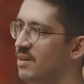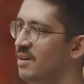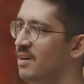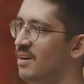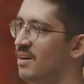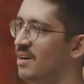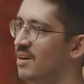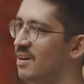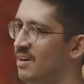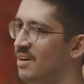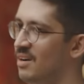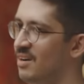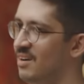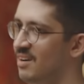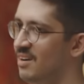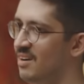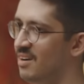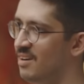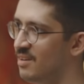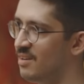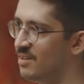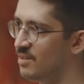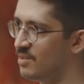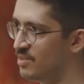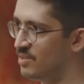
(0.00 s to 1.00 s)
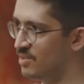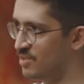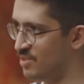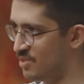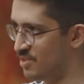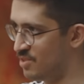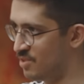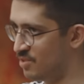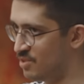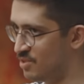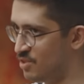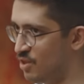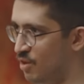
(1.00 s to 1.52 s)
uh,
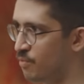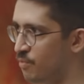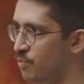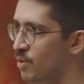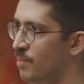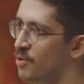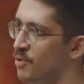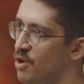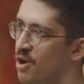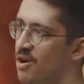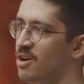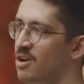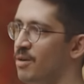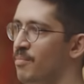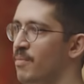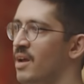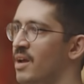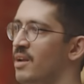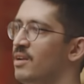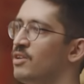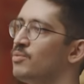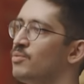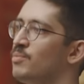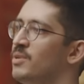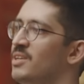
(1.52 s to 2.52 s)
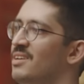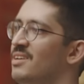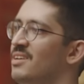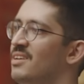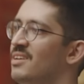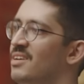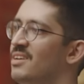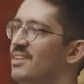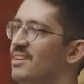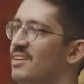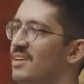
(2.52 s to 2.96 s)
software product management,